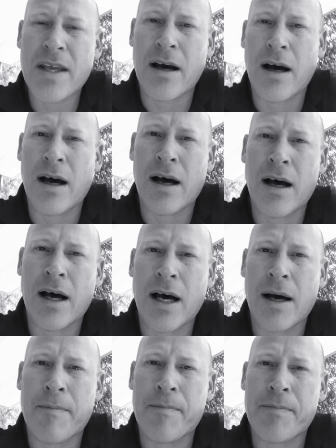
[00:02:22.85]

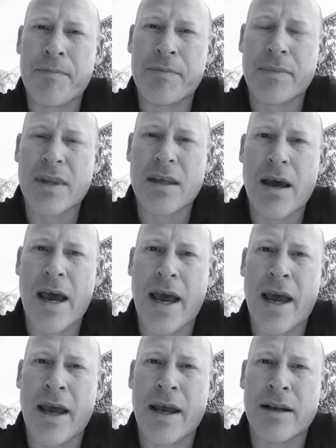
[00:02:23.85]

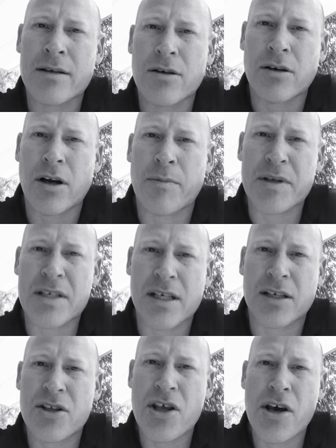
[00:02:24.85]
and so I got up at
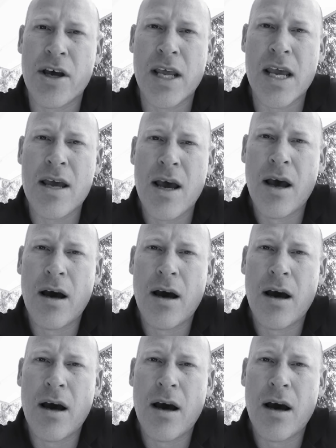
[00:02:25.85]
6:30.